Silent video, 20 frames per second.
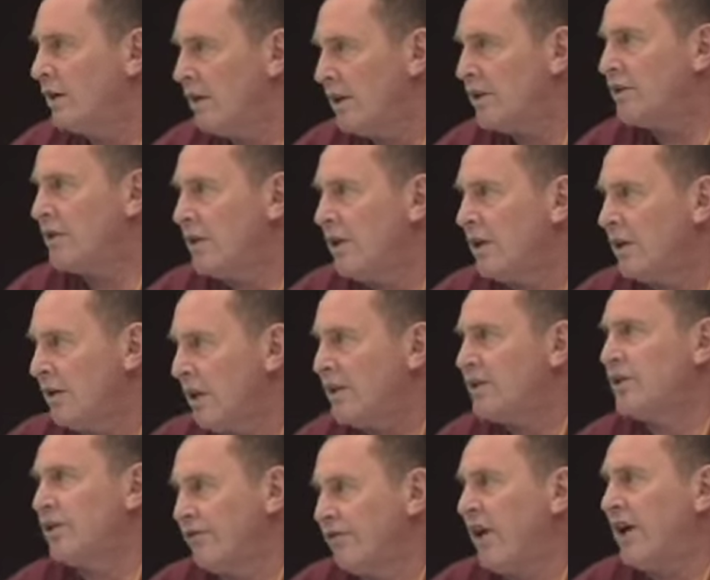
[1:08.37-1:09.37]

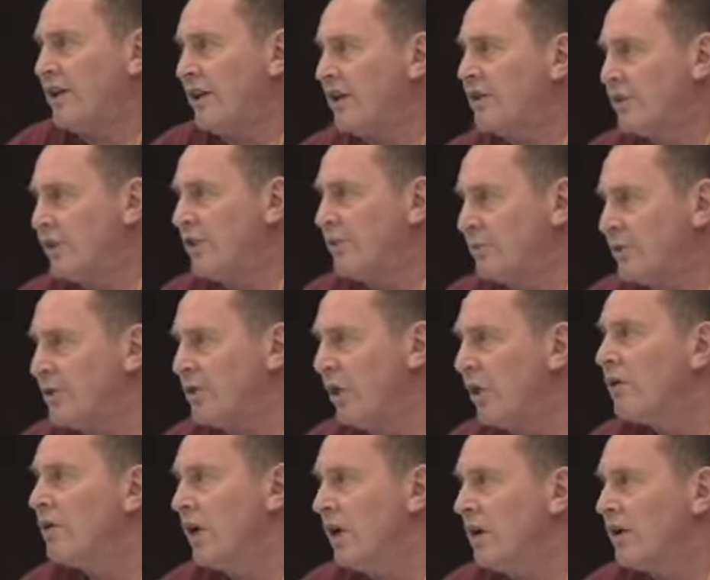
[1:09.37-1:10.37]
Let's define our terms.
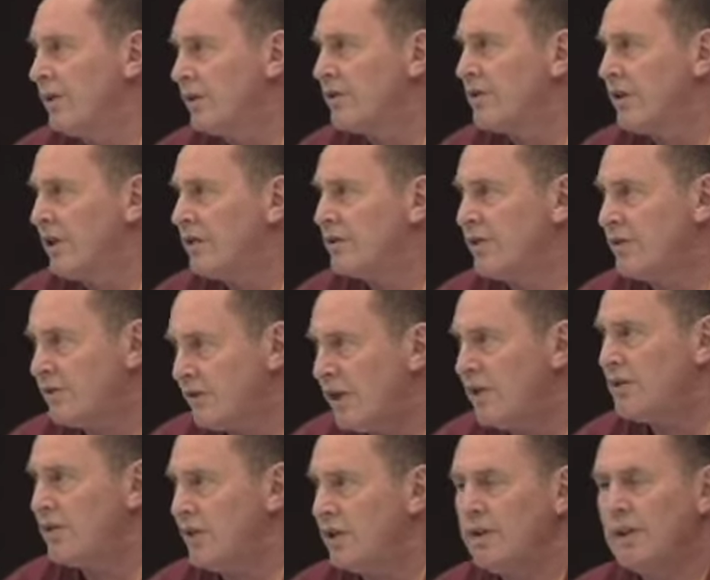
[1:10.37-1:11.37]
Yoga is the
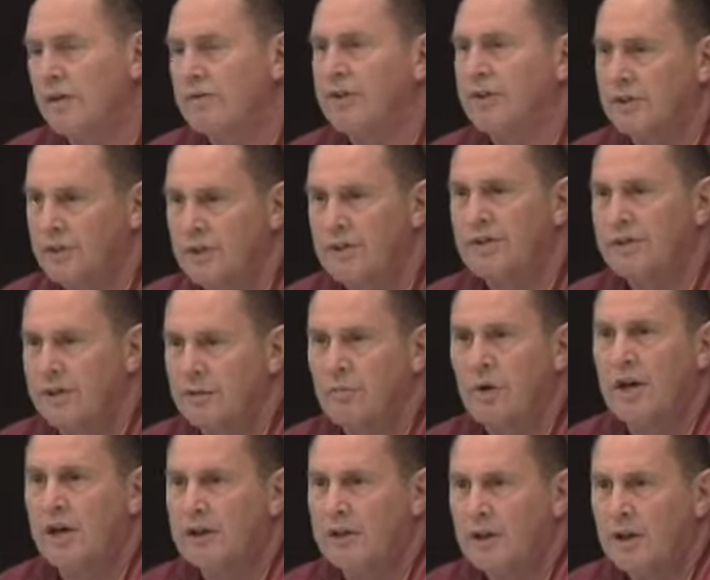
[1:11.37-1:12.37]
cessation of the turnings of the
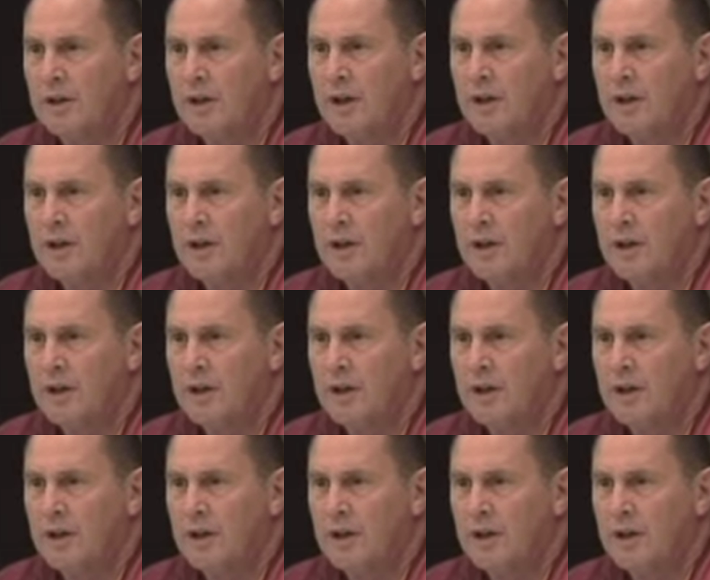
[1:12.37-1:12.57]
mind.